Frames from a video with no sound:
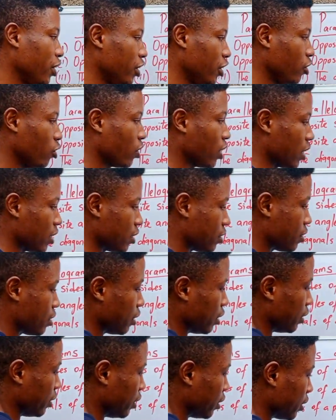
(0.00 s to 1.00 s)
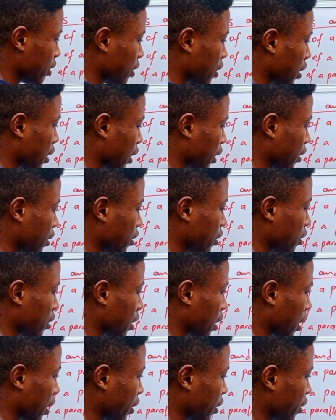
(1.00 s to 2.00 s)
You can see this line
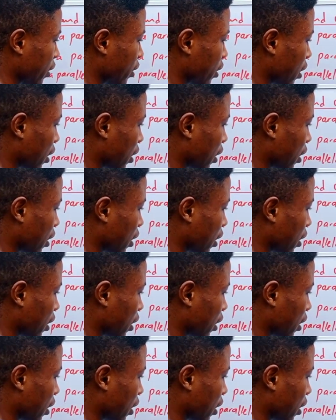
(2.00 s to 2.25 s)
and this